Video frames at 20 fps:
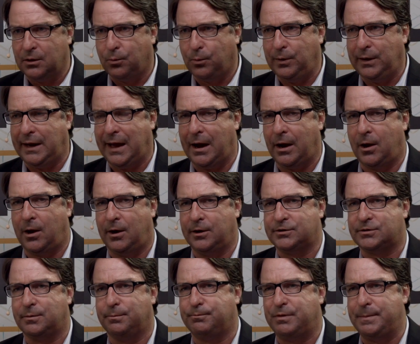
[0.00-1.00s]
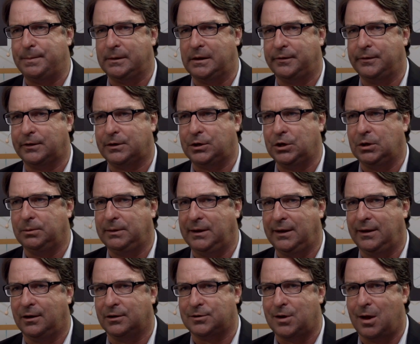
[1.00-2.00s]
We heard some people on theCUBE
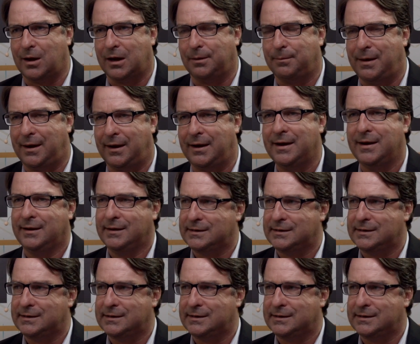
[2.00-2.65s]
here talking about it.